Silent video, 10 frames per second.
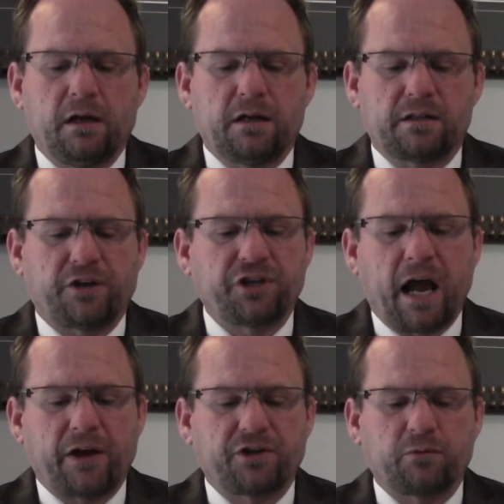Such
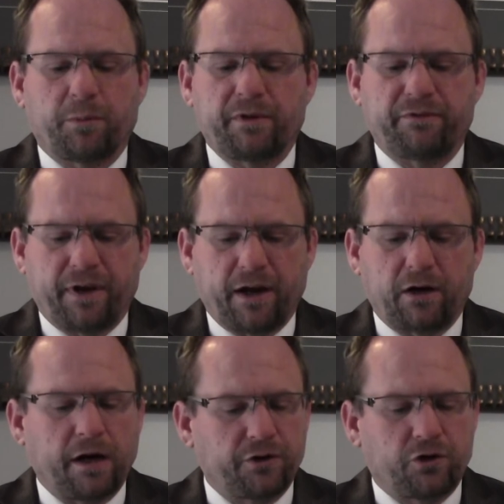action will be fair
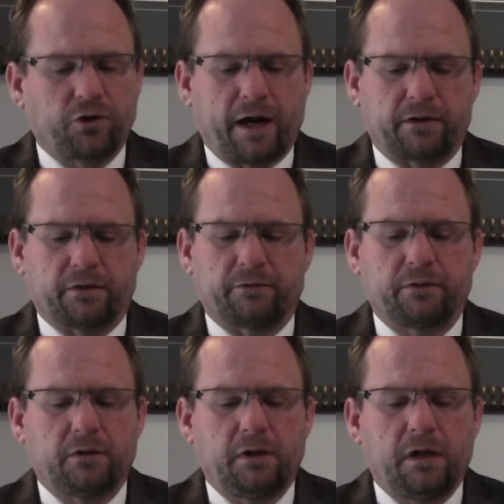and corrective.
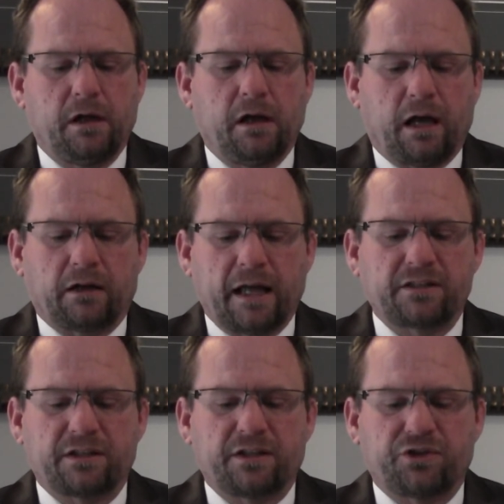Unless
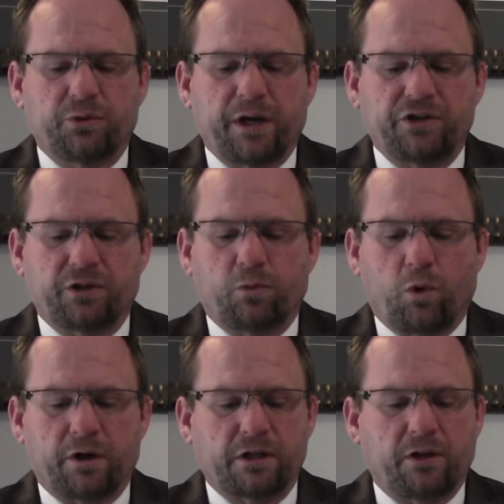the situation
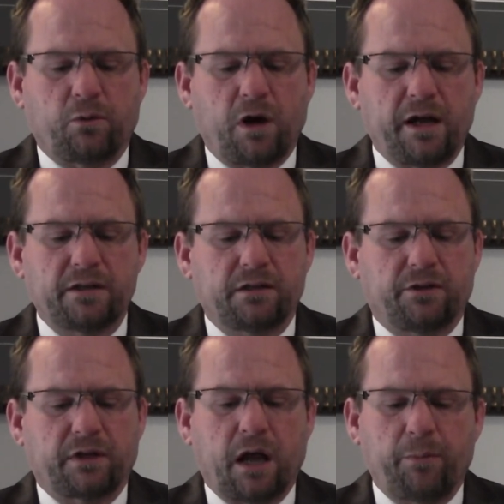warrants otherwise,
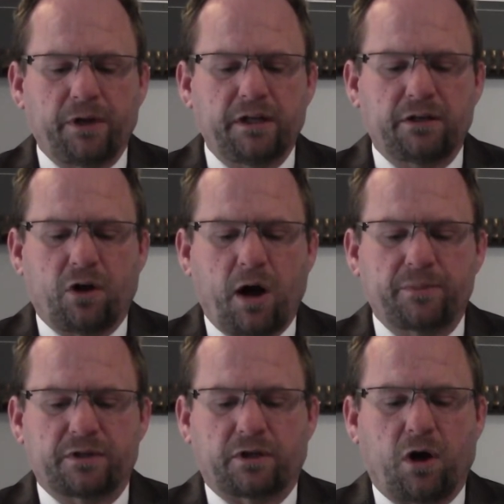the company
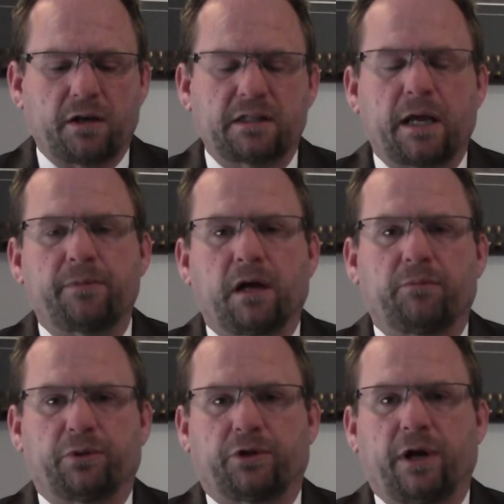adopts the concept
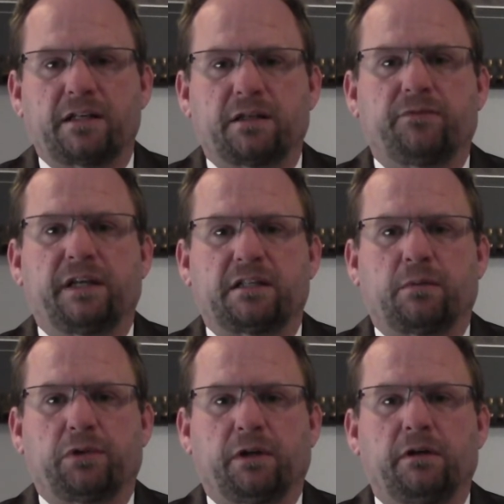of progressive
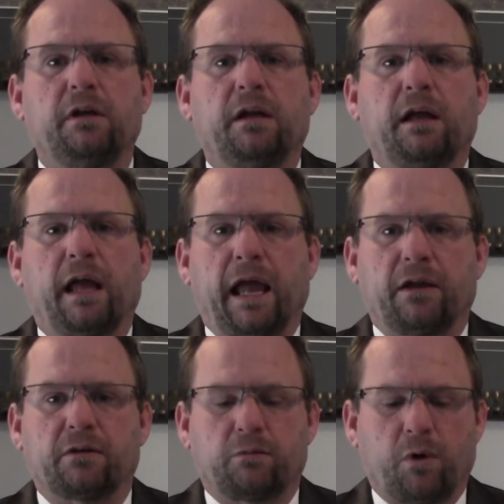discipline,"
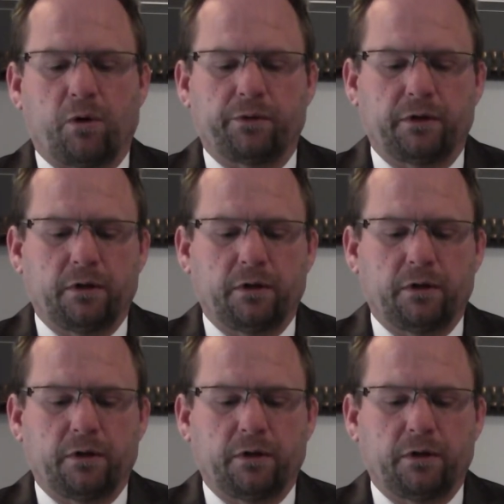end quote.